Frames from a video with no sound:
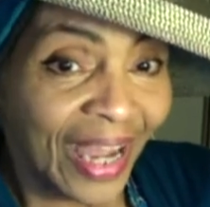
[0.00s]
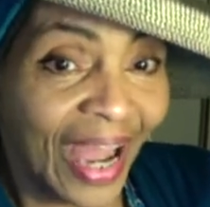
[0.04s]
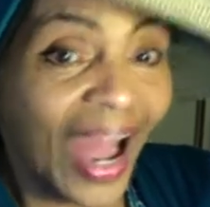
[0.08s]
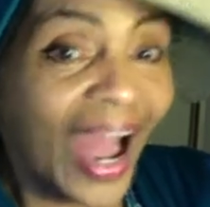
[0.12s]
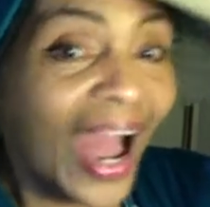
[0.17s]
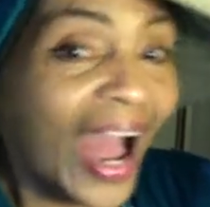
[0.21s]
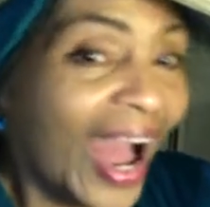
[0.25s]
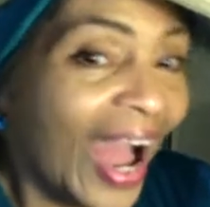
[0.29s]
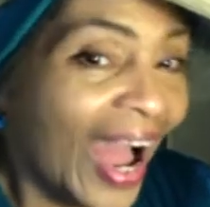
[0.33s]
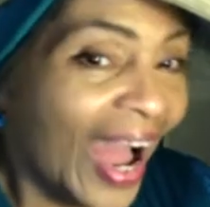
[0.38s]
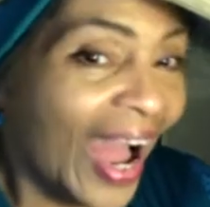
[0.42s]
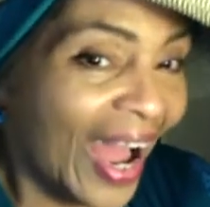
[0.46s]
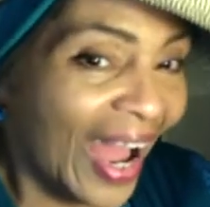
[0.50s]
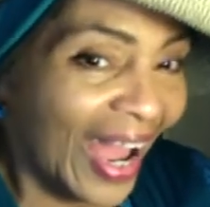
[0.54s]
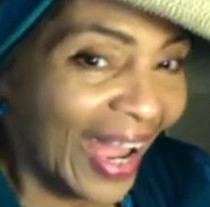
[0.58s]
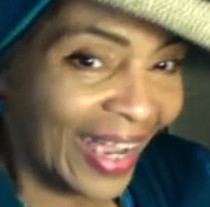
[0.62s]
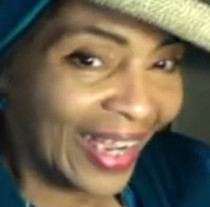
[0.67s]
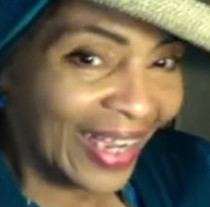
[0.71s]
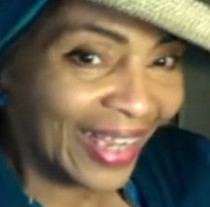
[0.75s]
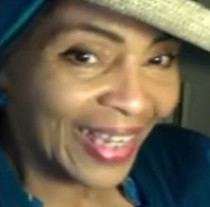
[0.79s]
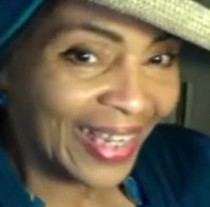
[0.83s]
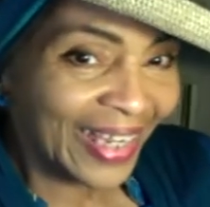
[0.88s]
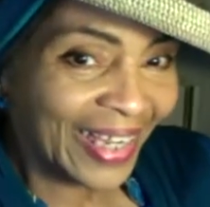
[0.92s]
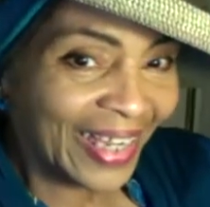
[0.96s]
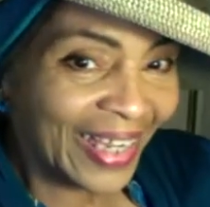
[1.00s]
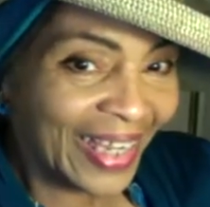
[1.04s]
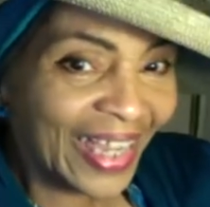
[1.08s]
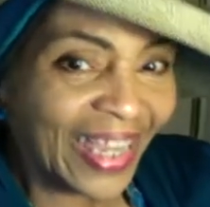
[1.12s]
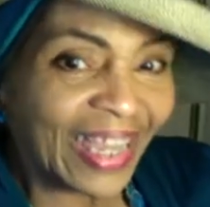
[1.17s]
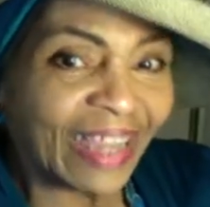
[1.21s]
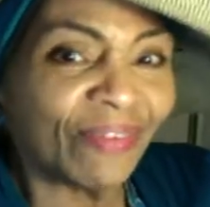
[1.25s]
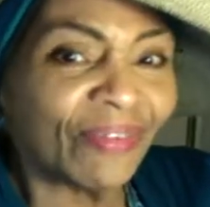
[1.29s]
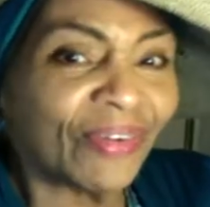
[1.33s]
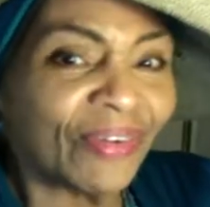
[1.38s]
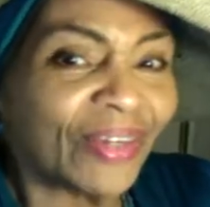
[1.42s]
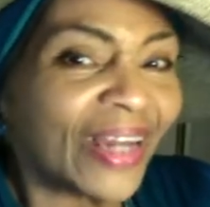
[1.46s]
I,
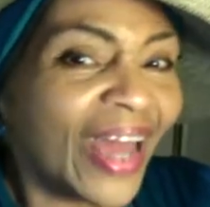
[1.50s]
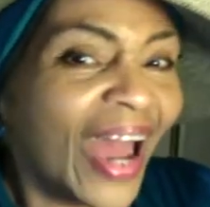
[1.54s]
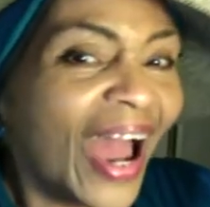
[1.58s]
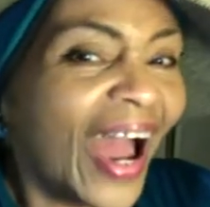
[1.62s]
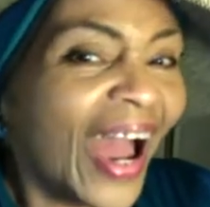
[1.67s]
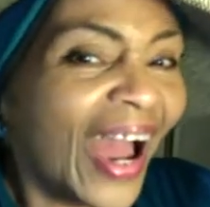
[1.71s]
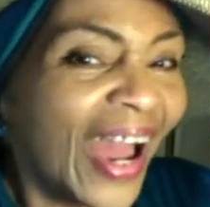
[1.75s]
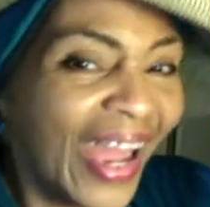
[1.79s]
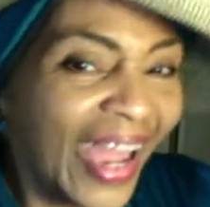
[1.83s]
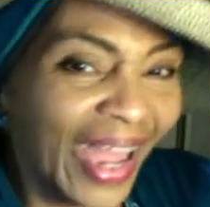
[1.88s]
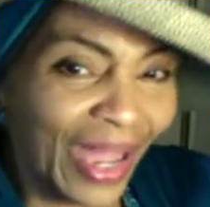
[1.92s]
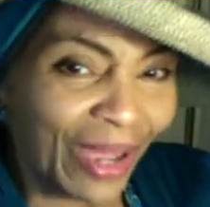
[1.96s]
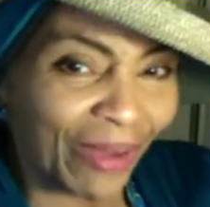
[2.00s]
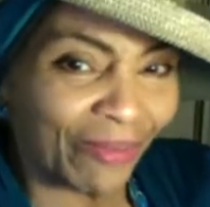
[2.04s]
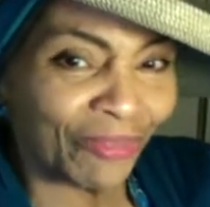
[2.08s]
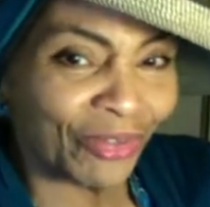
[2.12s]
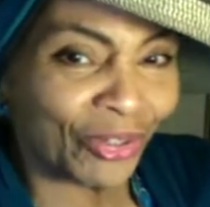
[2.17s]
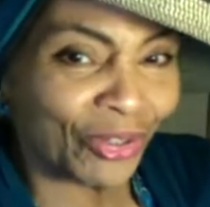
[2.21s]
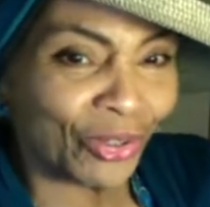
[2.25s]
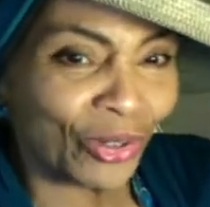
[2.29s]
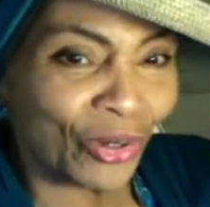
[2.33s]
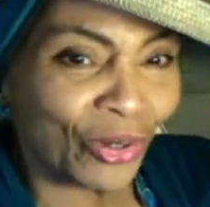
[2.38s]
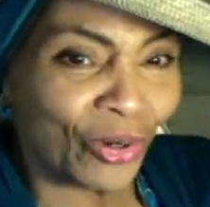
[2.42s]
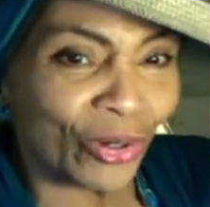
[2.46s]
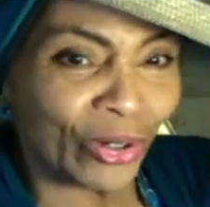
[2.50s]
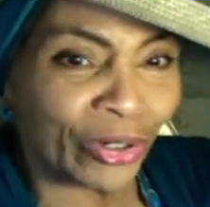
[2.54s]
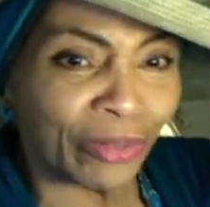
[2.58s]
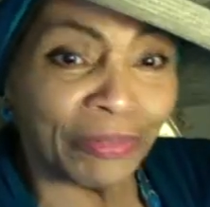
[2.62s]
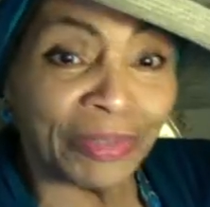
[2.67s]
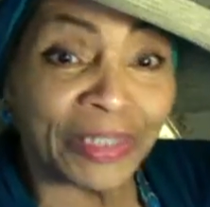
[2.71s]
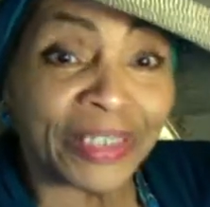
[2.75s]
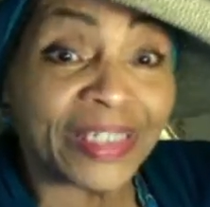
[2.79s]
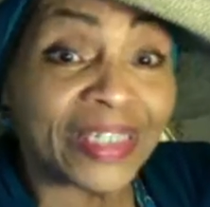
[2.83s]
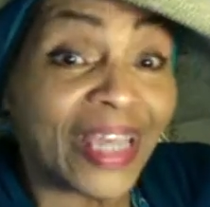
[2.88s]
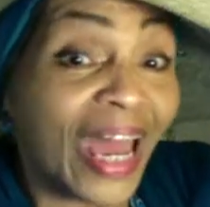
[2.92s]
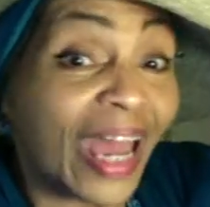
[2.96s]
even I am the Lord, and
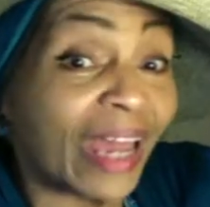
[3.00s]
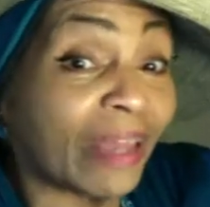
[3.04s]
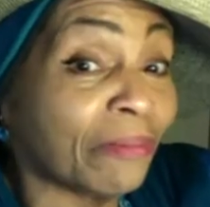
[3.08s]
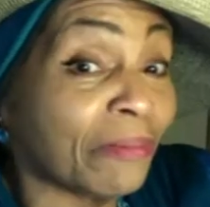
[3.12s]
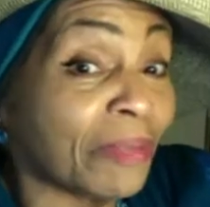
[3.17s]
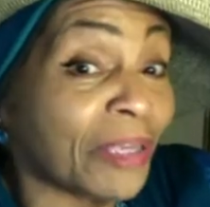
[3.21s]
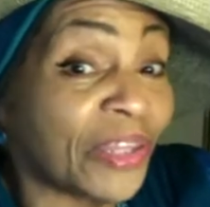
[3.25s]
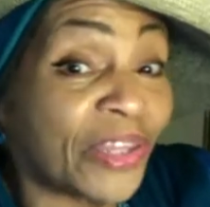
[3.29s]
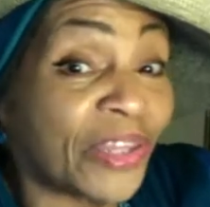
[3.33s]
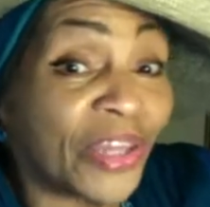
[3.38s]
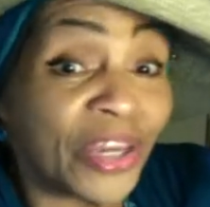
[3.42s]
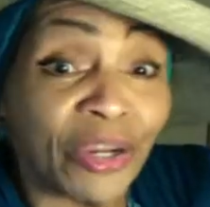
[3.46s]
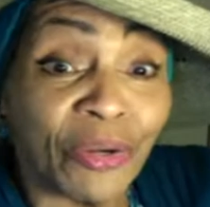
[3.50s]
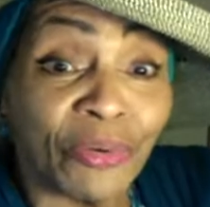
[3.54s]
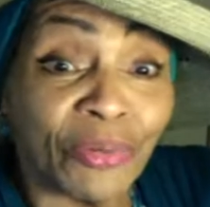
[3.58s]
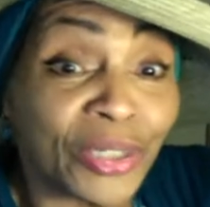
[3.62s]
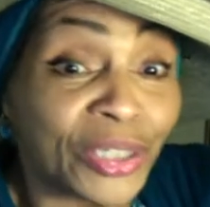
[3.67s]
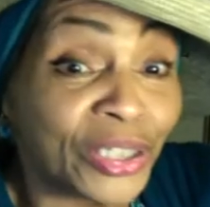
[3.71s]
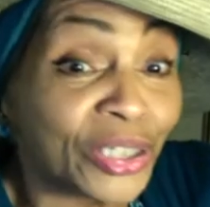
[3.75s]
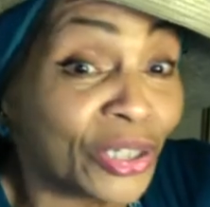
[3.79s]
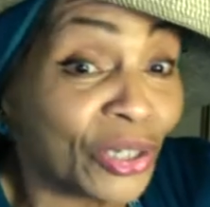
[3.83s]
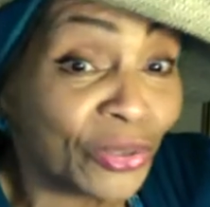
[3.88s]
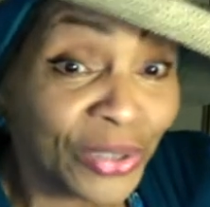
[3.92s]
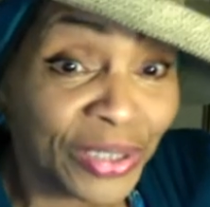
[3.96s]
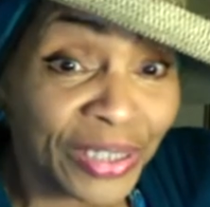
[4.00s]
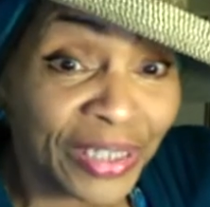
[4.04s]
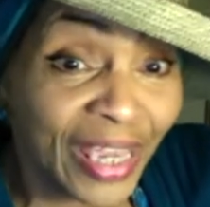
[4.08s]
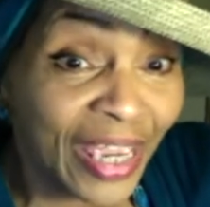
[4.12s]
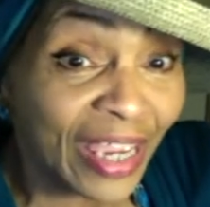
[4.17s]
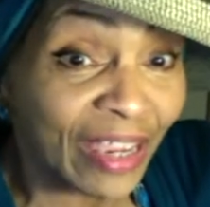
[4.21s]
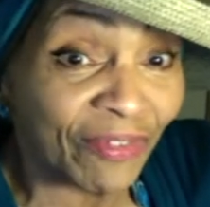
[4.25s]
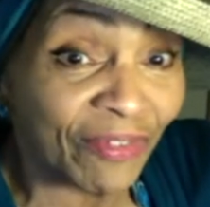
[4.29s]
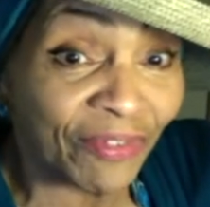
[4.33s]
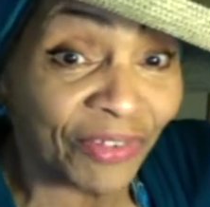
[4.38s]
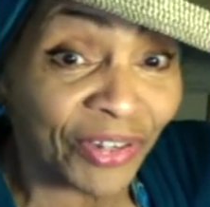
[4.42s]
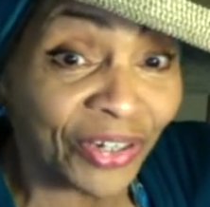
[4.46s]
beside me there is no
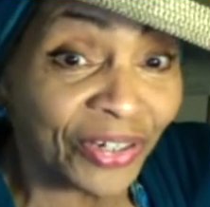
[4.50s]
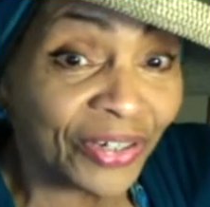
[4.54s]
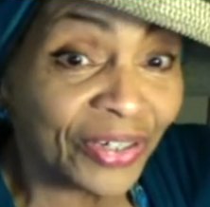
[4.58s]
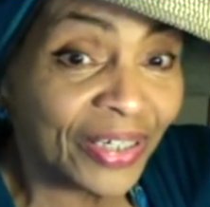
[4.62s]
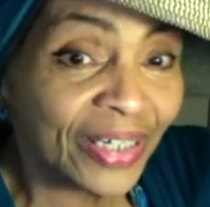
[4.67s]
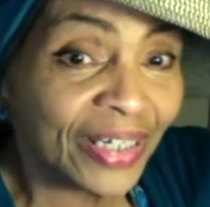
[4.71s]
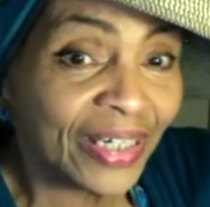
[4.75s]
Savior.